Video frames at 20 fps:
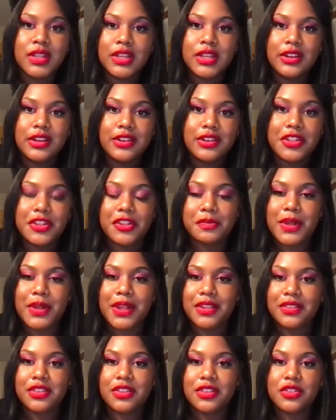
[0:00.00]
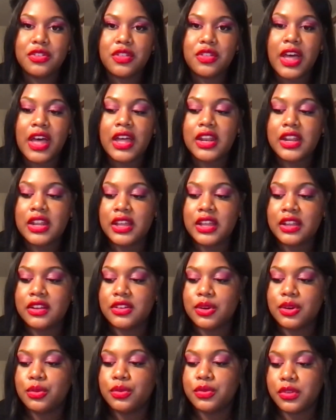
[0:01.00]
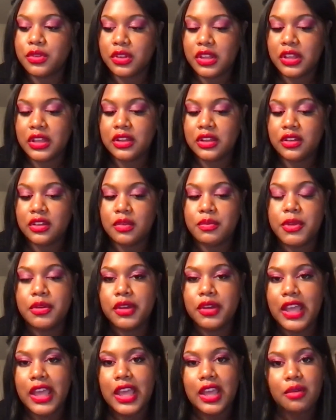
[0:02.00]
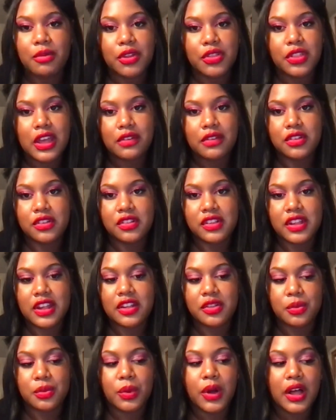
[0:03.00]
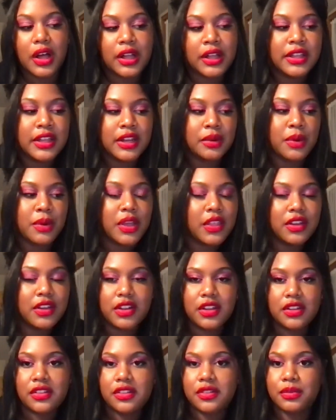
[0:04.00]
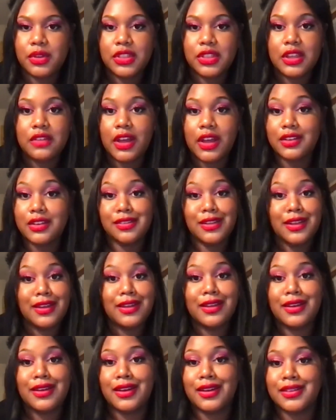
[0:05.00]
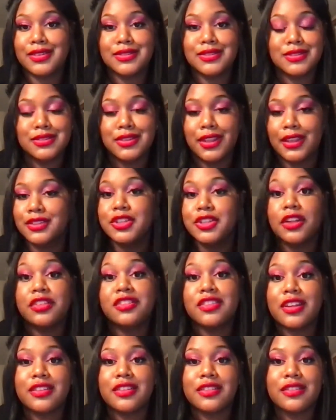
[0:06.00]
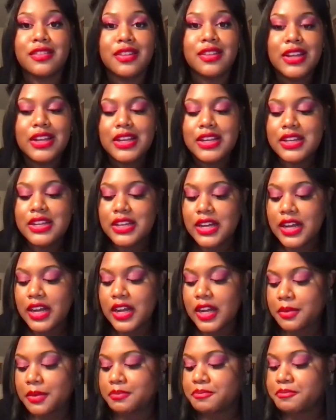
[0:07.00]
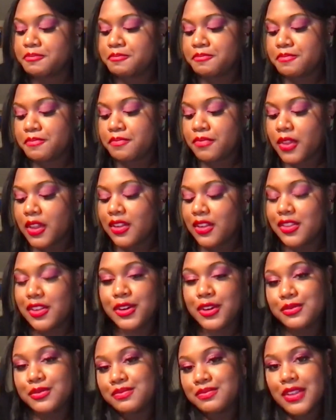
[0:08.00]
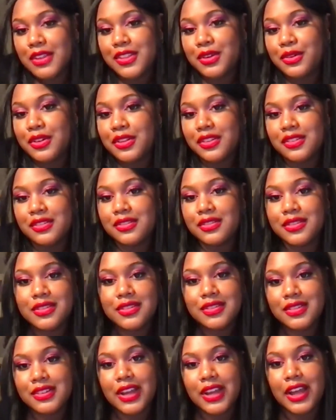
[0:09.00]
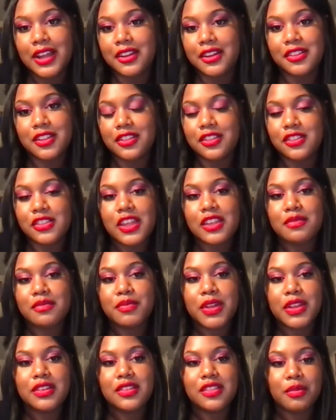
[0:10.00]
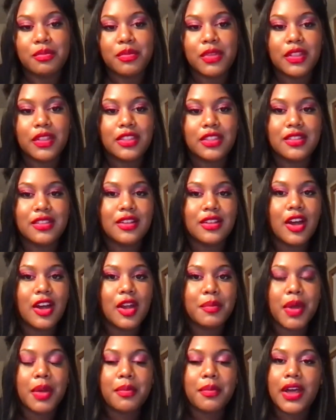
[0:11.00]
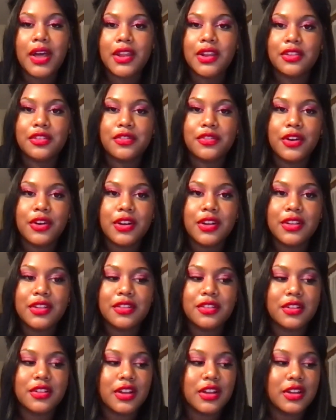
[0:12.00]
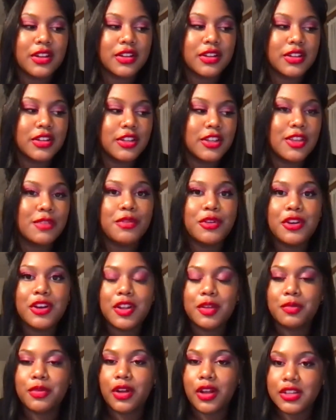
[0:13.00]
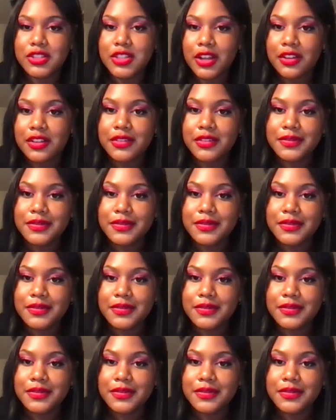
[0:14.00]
the space to do that and hopefully communicate what they have to say as well in a way that does what they've had to say, like justice. So it's always kind of since then been something that's on my mind as far as community projects.